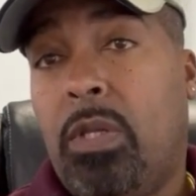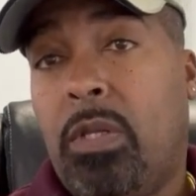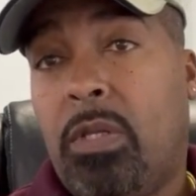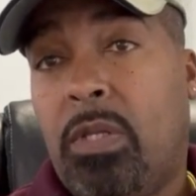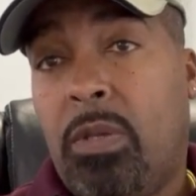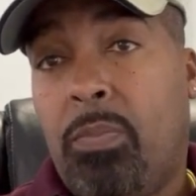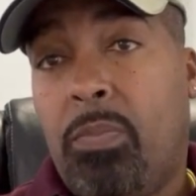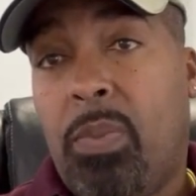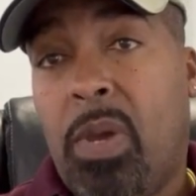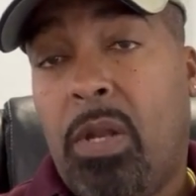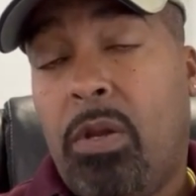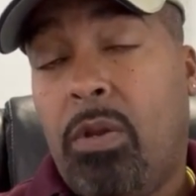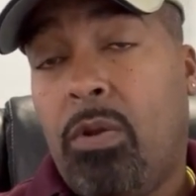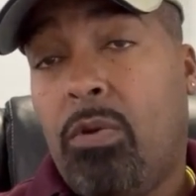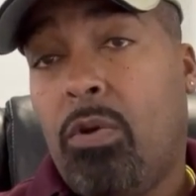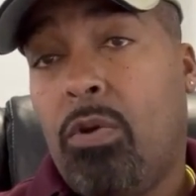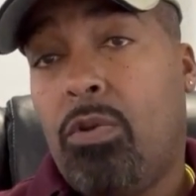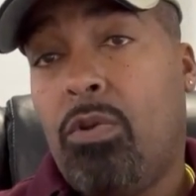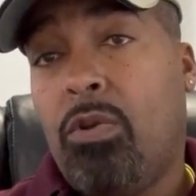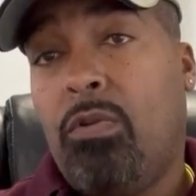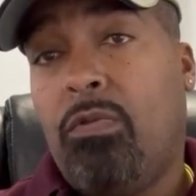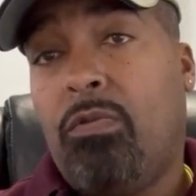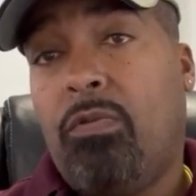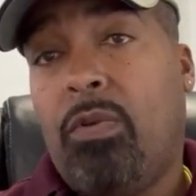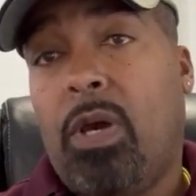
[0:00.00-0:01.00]
depending on
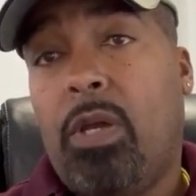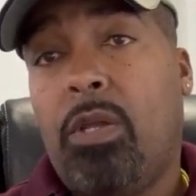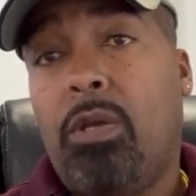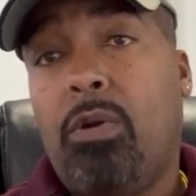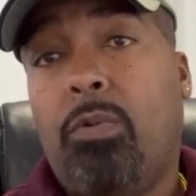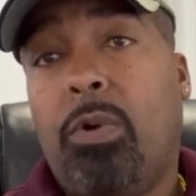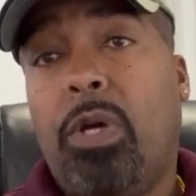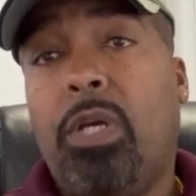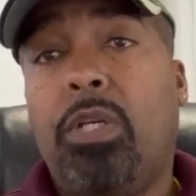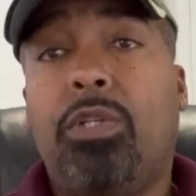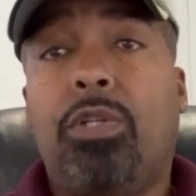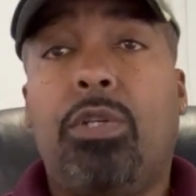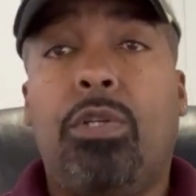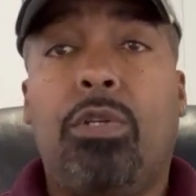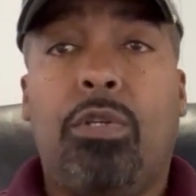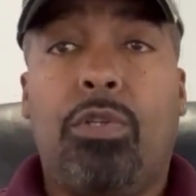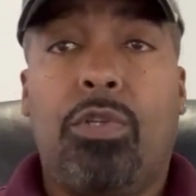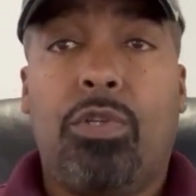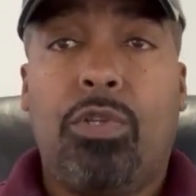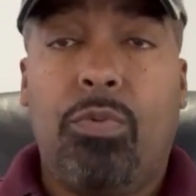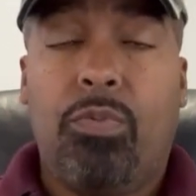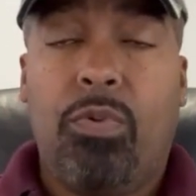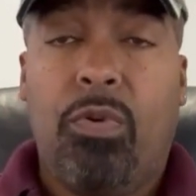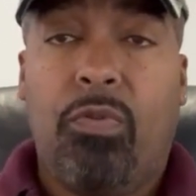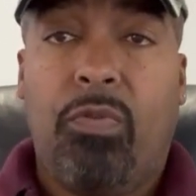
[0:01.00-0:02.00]
your evaluation, your
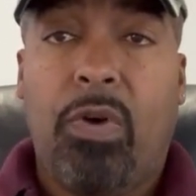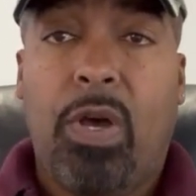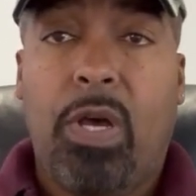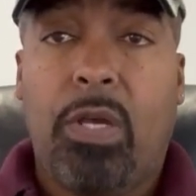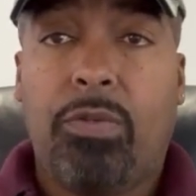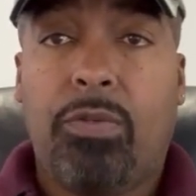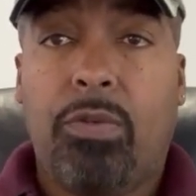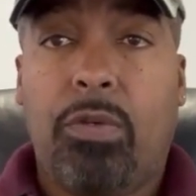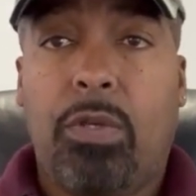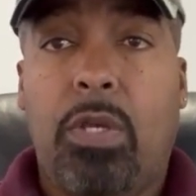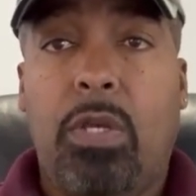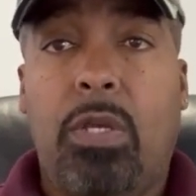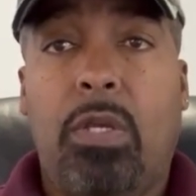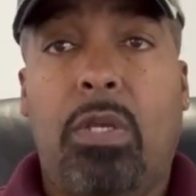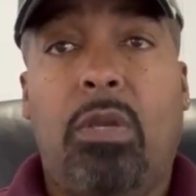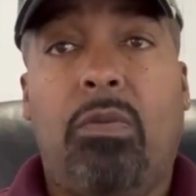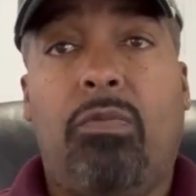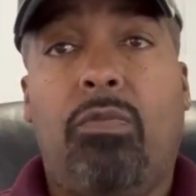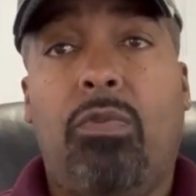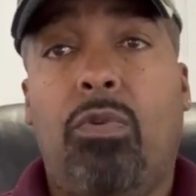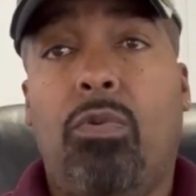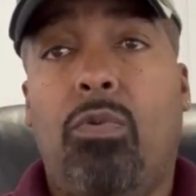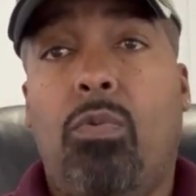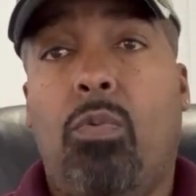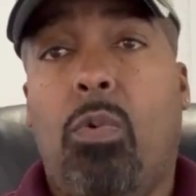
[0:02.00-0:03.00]
supervisor can give
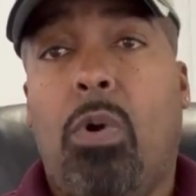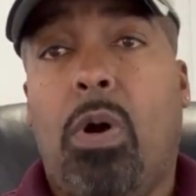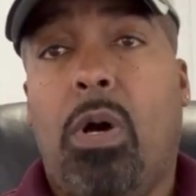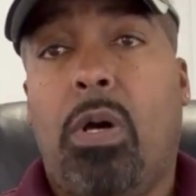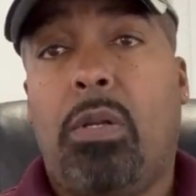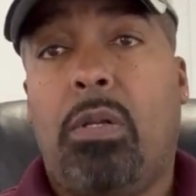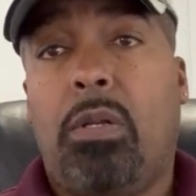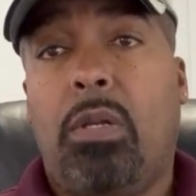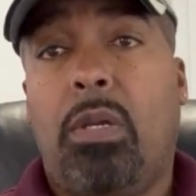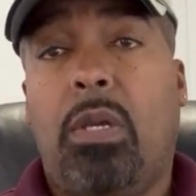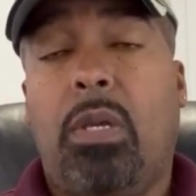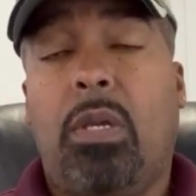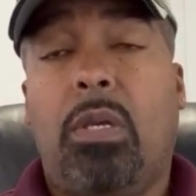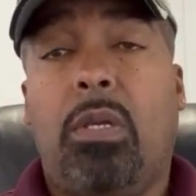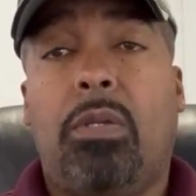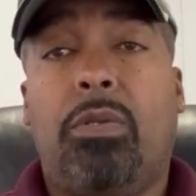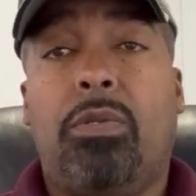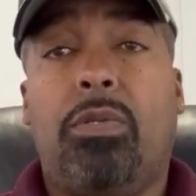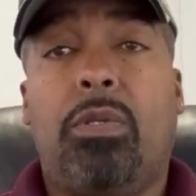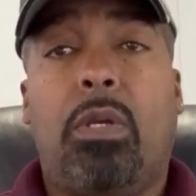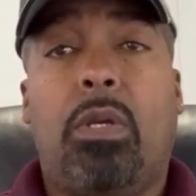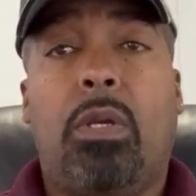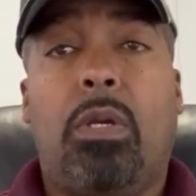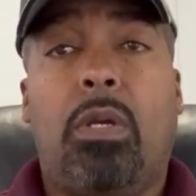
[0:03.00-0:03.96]
you what is